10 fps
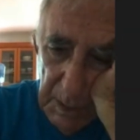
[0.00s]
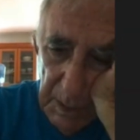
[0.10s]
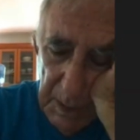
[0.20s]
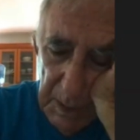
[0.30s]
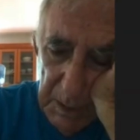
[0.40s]

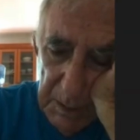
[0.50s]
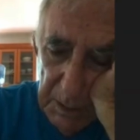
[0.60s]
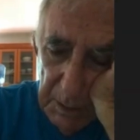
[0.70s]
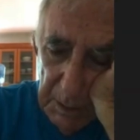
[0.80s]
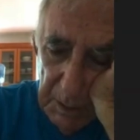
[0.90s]
And
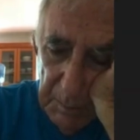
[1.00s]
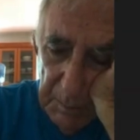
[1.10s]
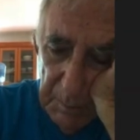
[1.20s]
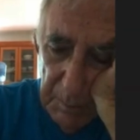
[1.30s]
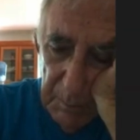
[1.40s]

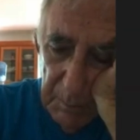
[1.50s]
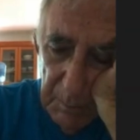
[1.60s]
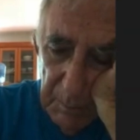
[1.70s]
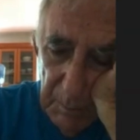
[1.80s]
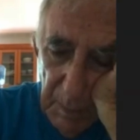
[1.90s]
um,
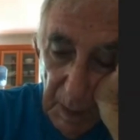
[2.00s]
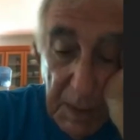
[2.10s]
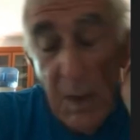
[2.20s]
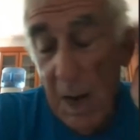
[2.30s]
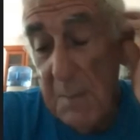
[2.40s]

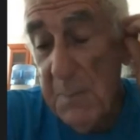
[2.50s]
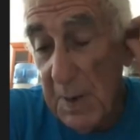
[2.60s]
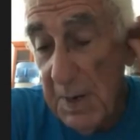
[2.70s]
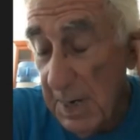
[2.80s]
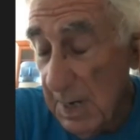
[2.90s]
I, I,
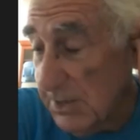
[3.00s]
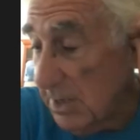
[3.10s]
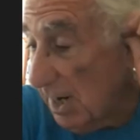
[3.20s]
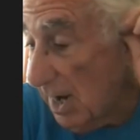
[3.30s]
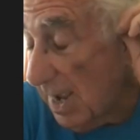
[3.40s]
it has,
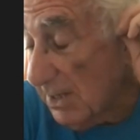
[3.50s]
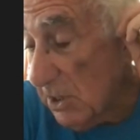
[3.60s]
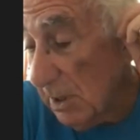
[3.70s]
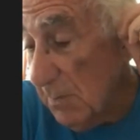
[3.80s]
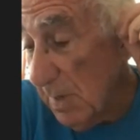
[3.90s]
and I
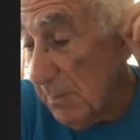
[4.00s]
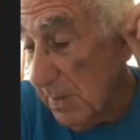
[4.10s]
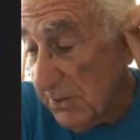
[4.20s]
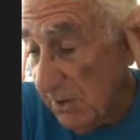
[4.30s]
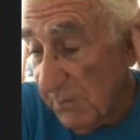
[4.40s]
actually made
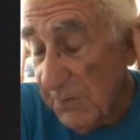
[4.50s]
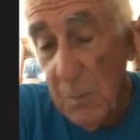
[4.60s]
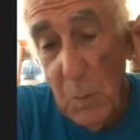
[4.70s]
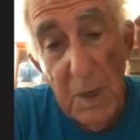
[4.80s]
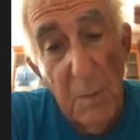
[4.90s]
myself
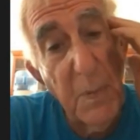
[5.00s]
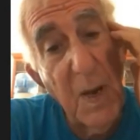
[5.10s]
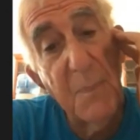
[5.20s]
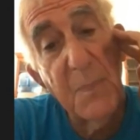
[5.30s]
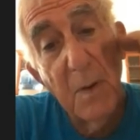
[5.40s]
somewhat
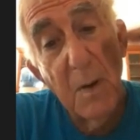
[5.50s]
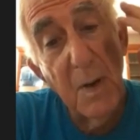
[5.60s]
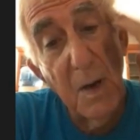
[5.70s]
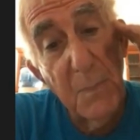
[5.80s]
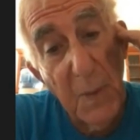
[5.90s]
impop, uh,
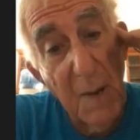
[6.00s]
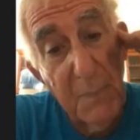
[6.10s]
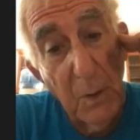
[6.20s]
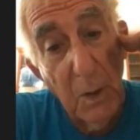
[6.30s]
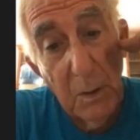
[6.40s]

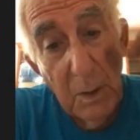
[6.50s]
unpopular.